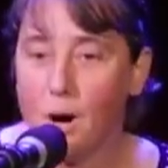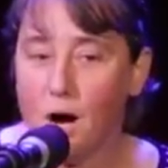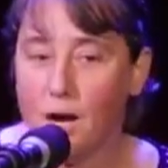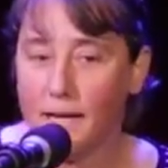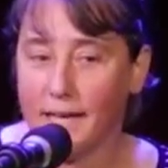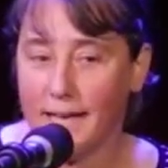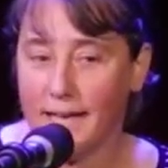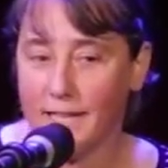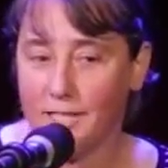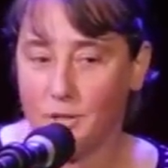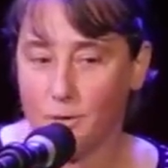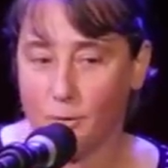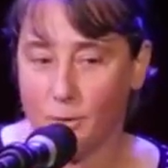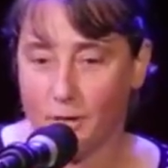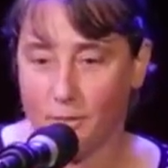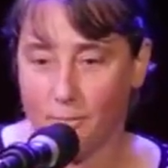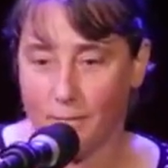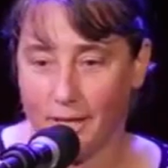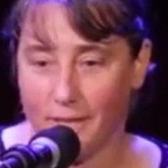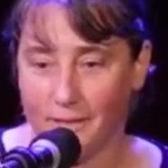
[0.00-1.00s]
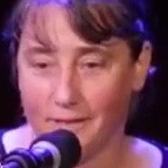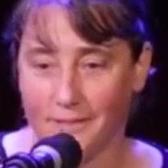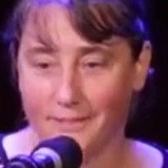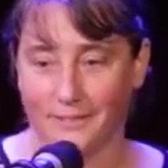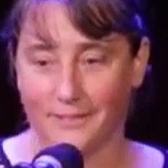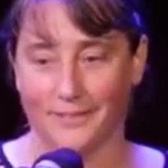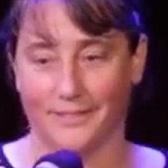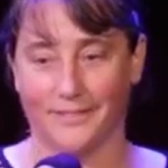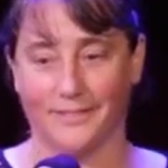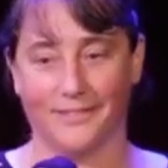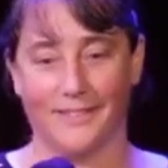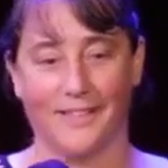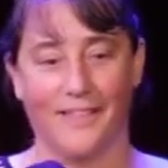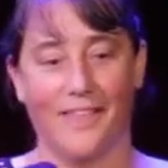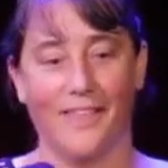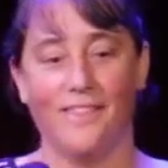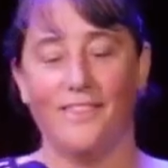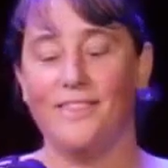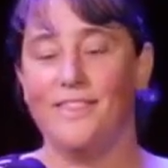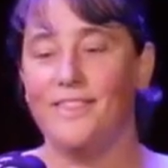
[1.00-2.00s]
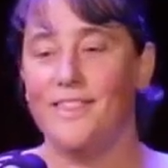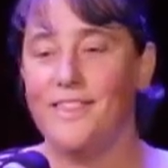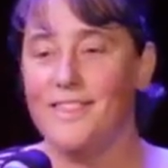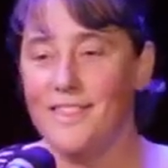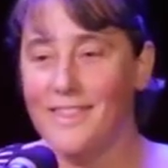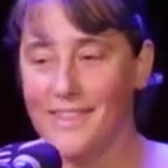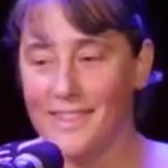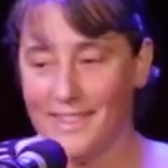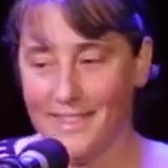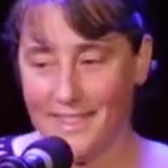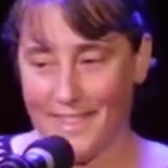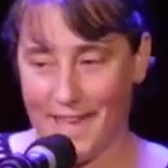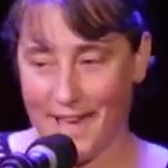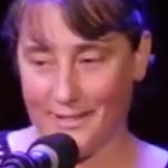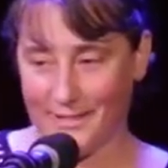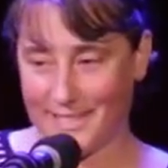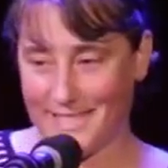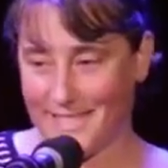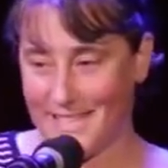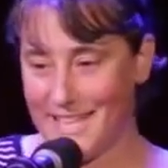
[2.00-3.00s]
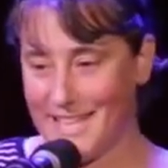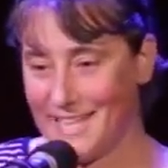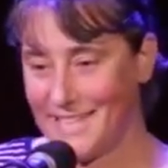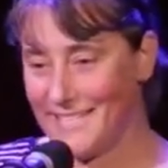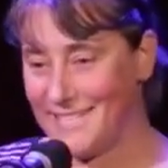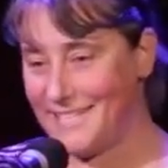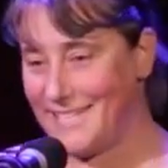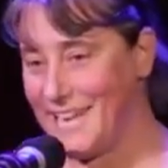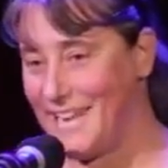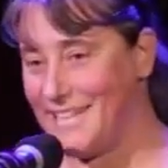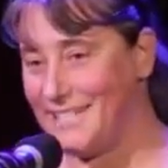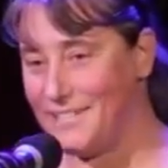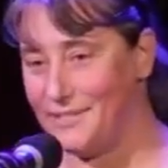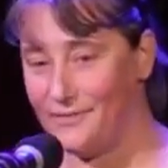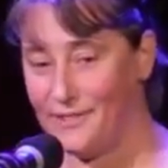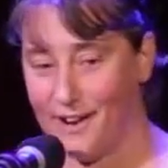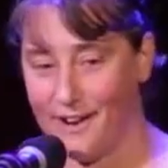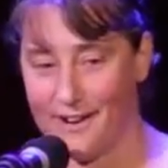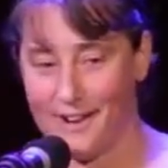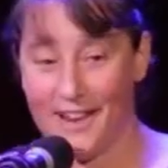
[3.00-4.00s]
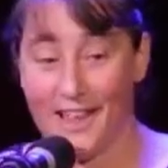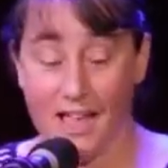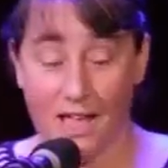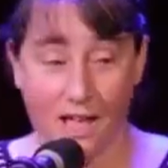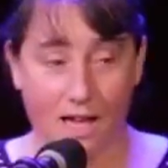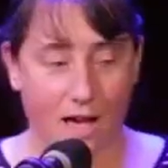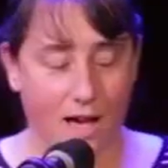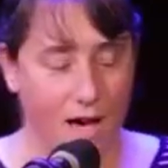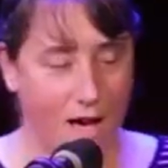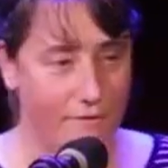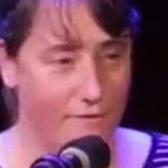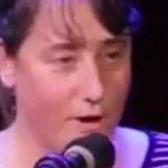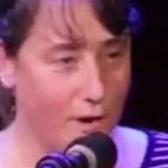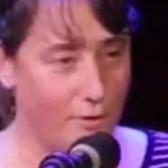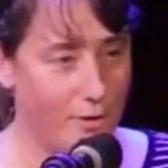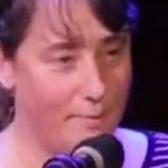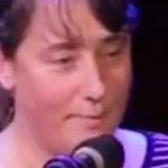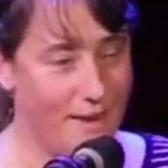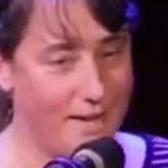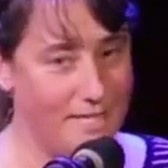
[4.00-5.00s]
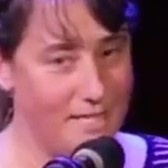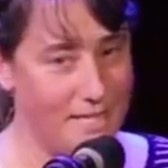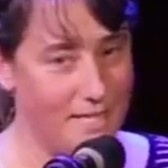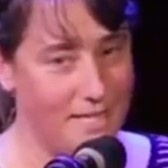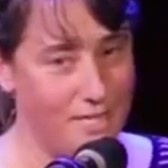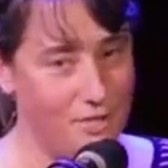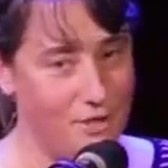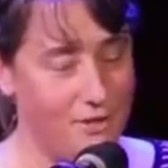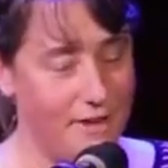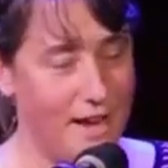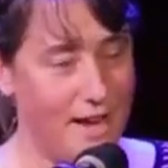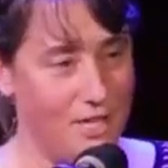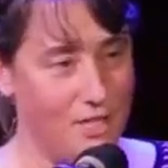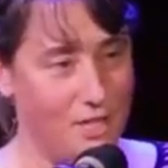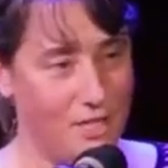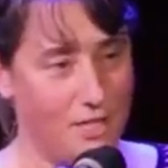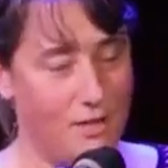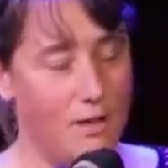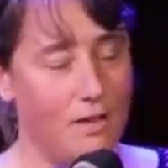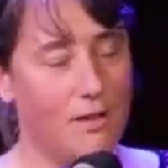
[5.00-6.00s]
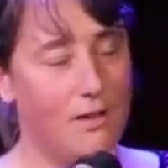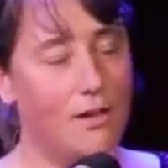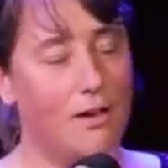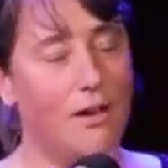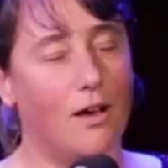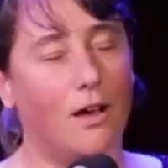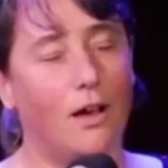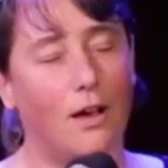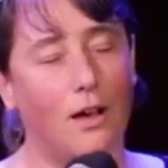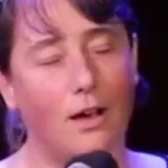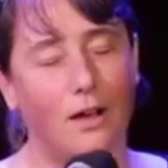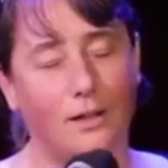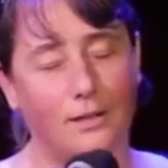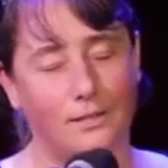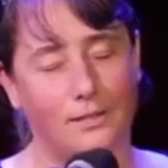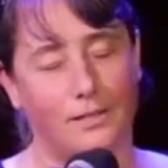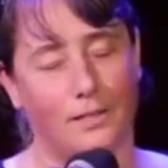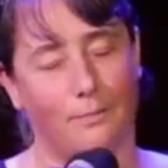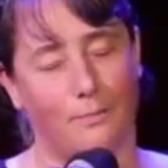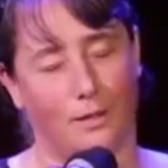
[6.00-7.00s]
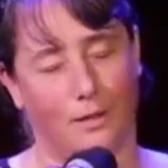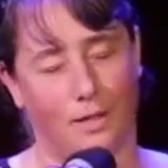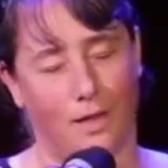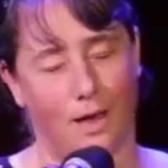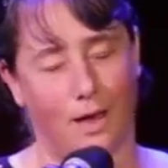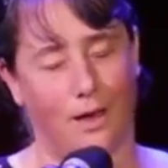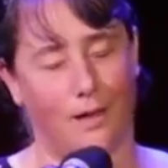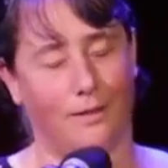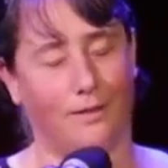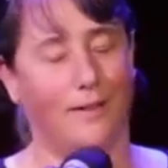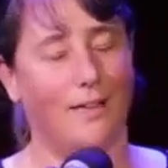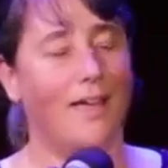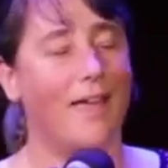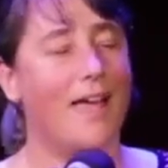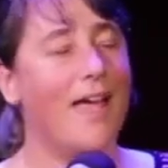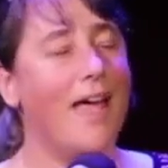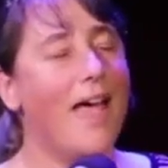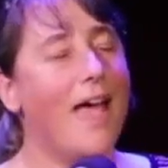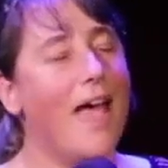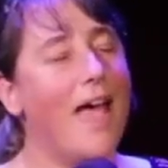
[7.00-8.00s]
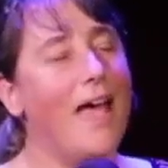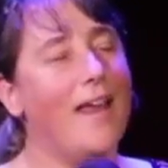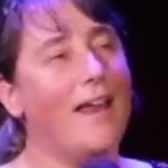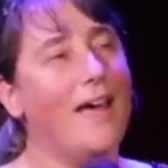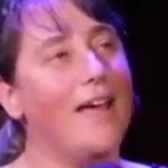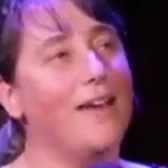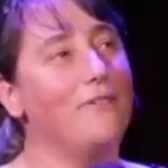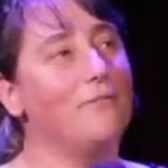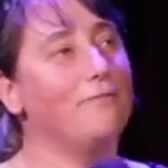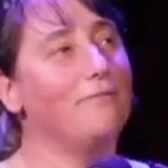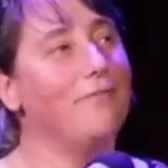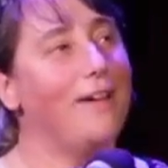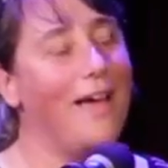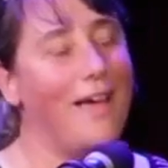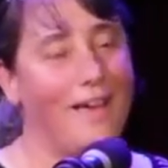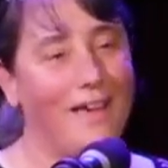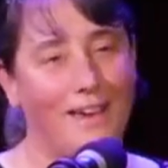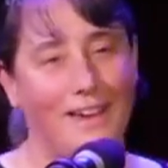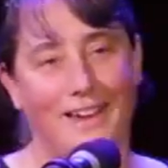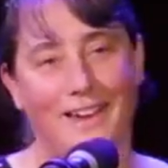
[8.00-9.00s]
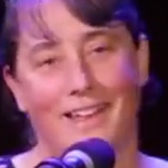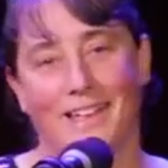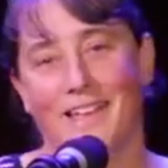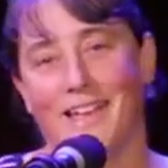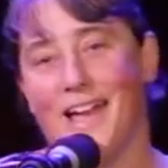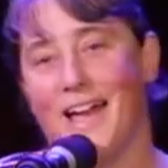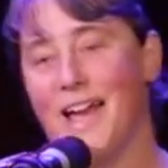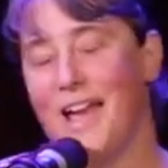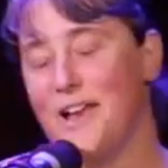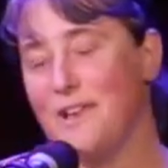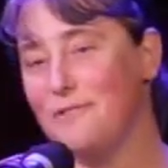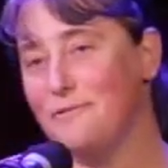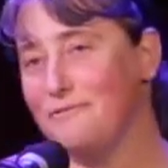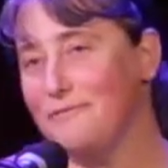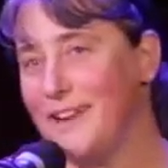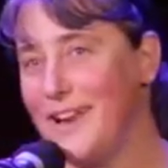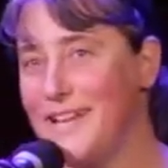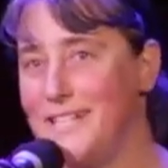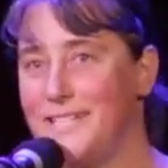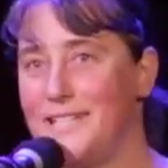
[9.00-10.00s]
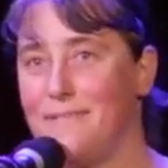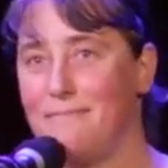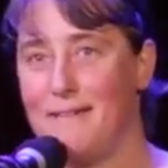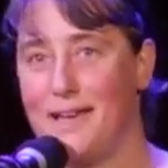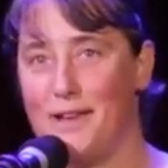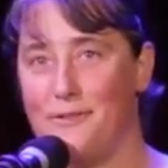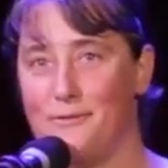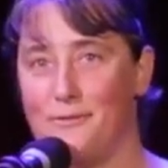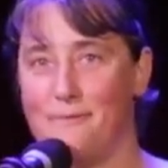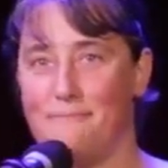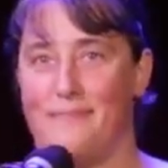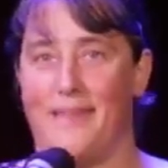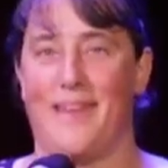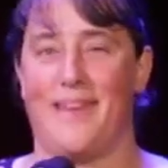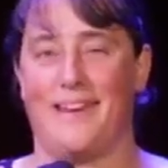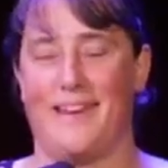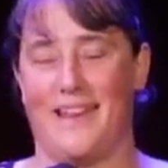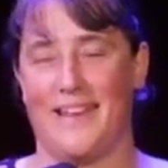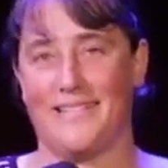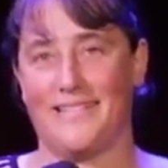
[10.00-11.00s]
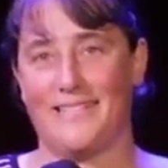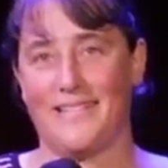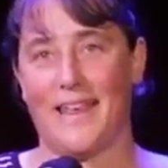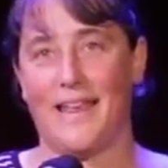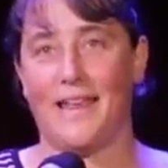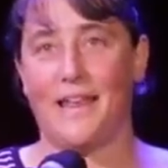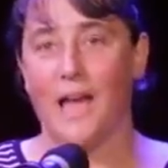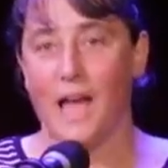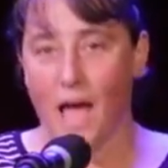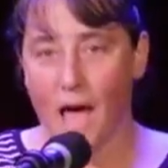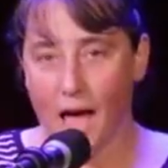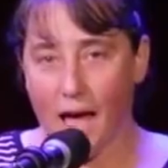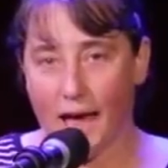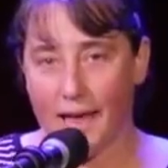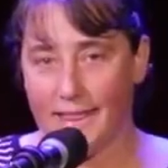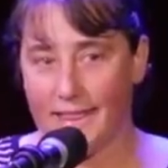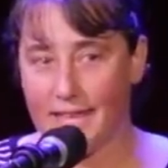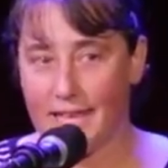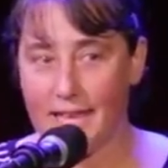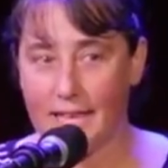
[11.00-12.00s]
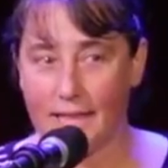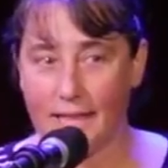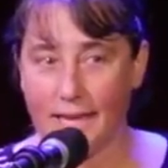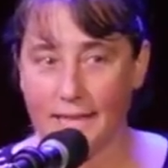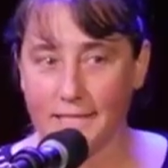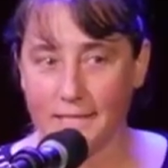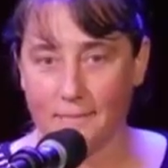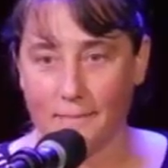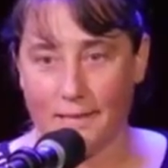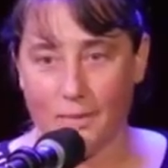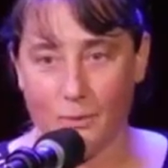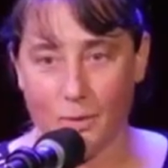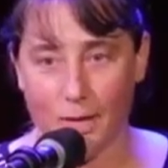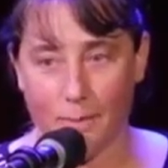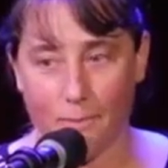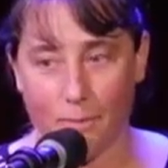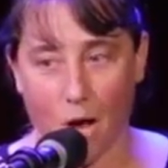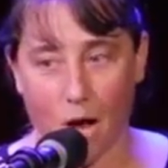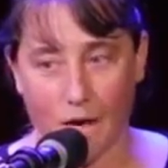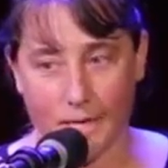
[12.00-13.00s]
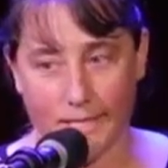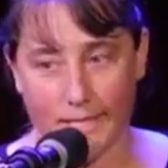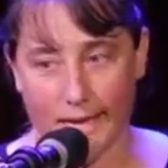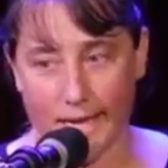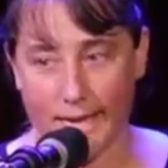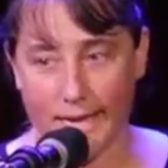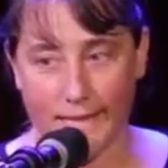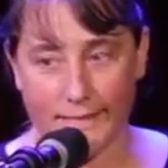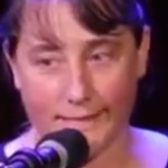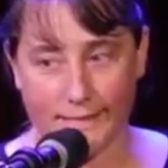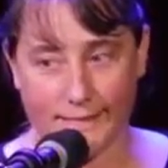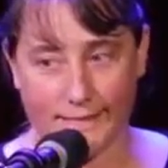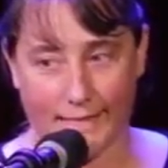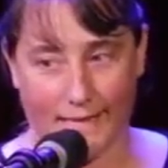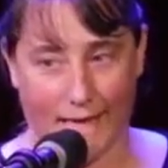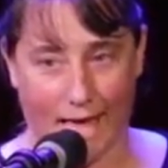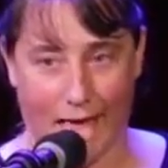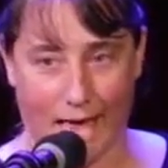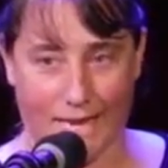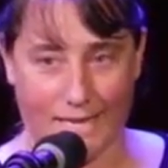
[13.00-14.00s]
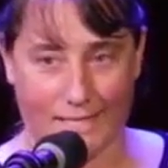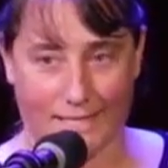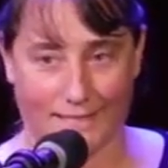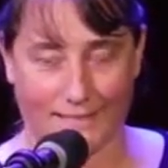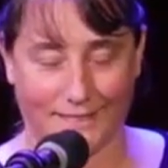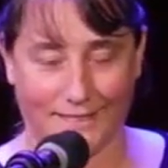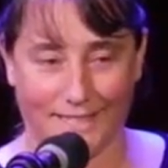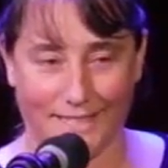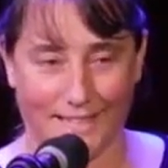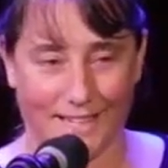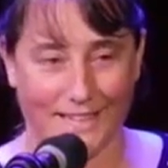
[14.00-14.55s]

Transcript: bonk heads with me. That was the extent of our romantic interaction all summer long. And I'd write to my roommate, and I'd say, I think he likes me. We bonked heads again.